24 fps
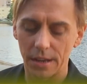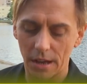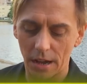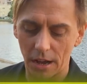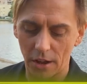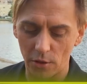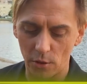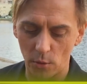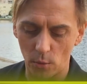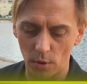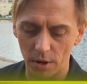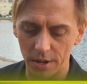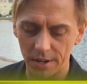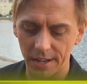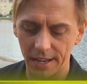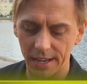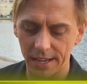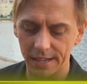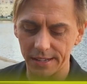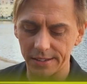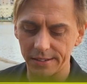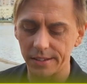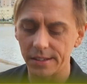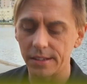On the one
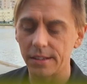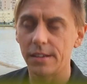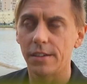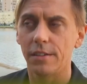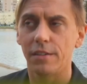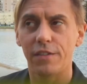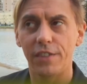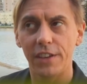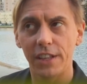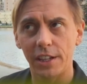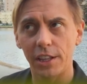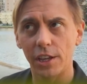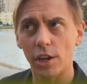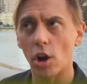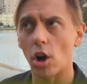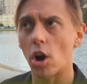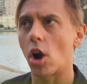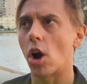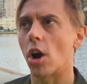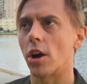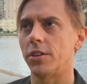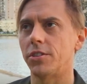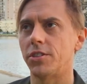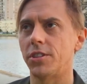hand, feeling our
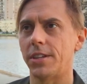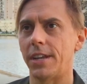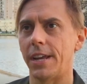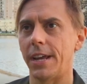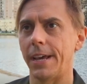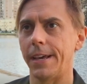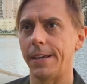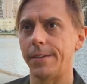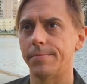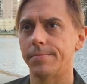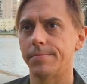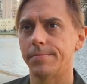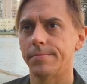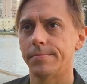heart today.